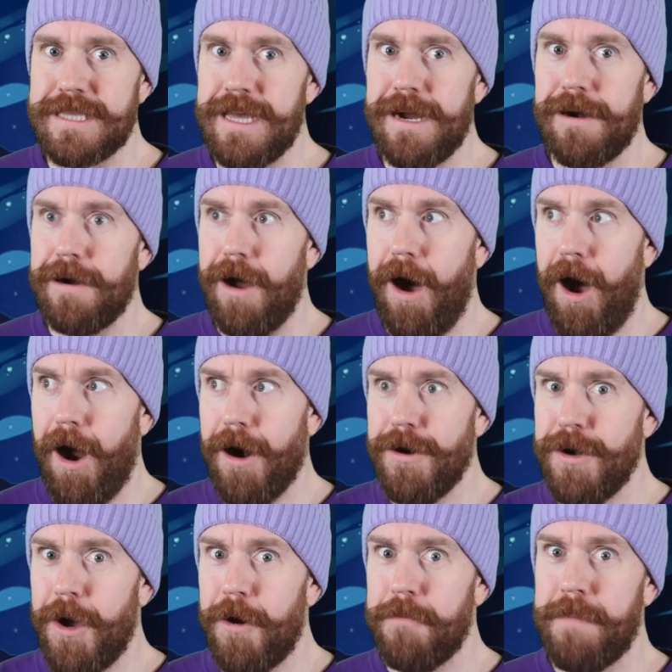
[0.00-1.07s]
there are
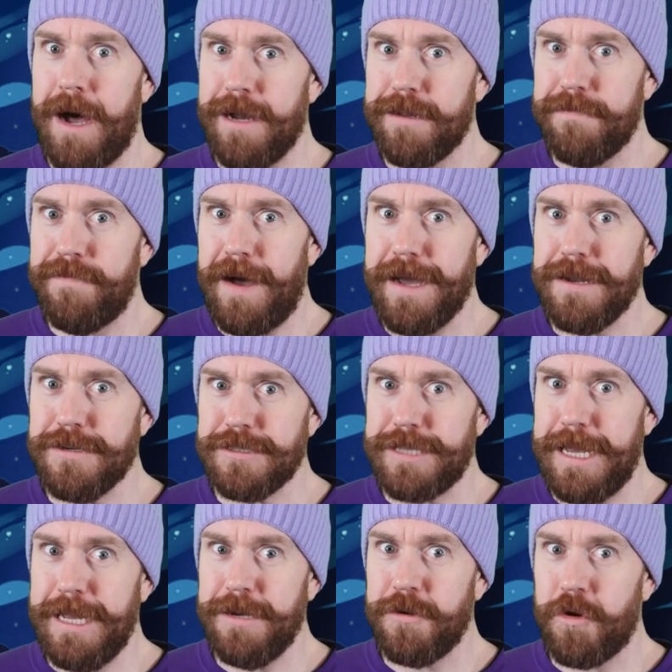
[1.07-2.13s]
no modifiers
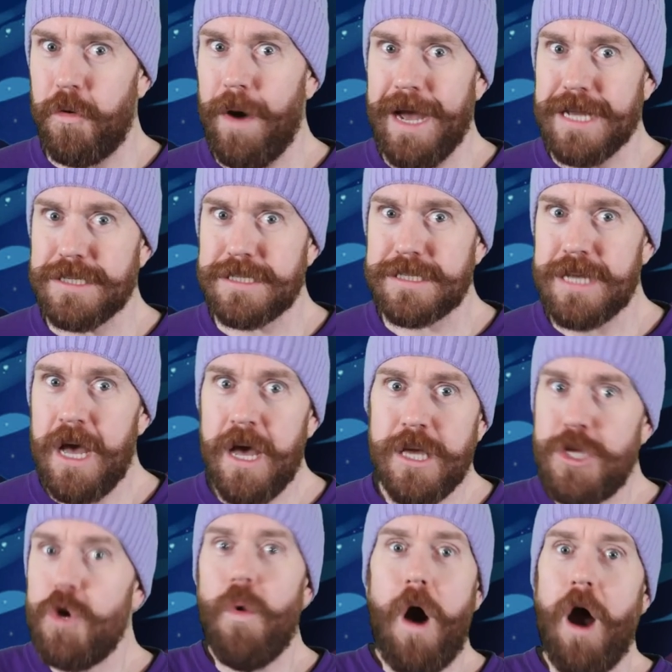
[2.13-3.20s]
in Quest.
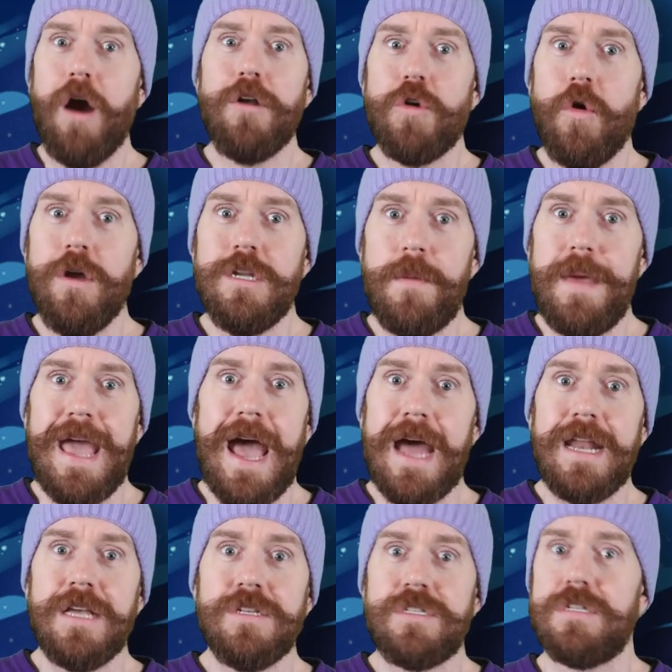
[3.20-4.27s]
You aren't going to be
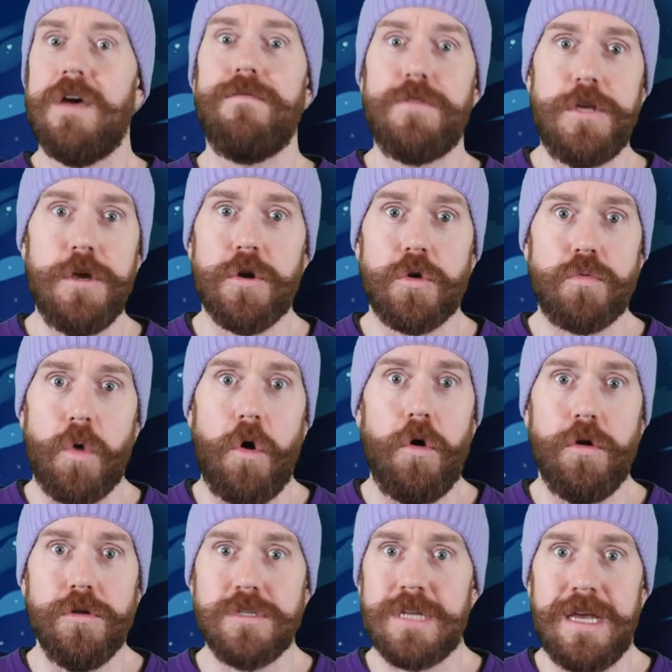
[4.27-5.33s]
adding stuff to your
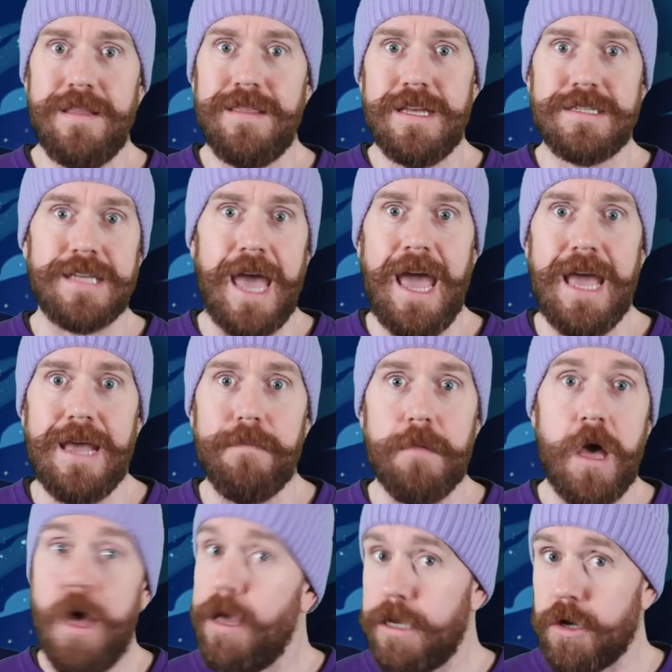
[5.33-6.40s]
rolls in this game.
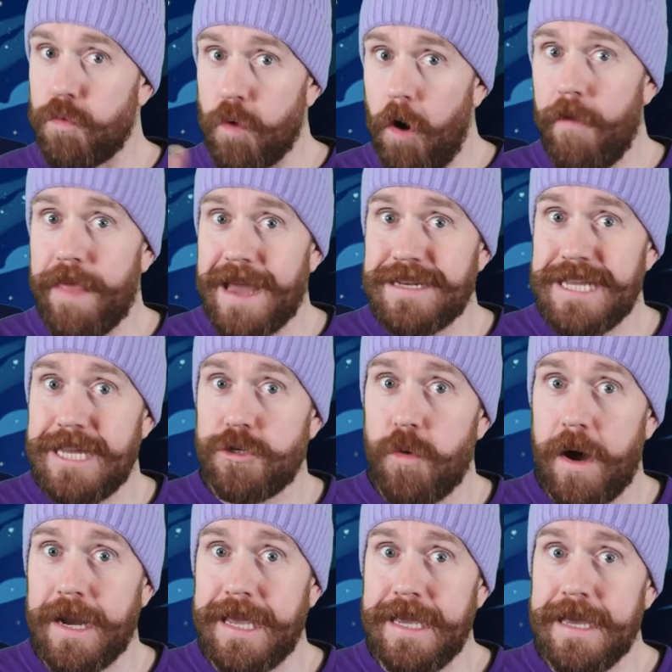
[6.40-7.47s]
You roll that
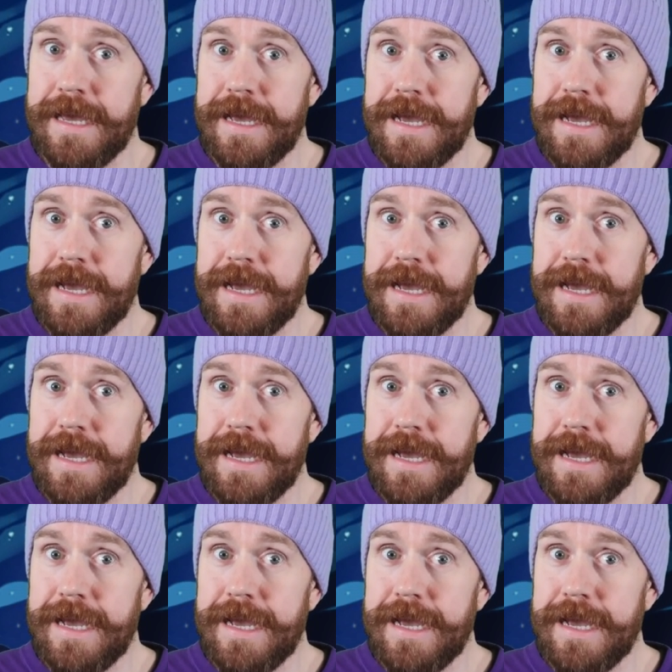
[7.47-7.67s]
d20,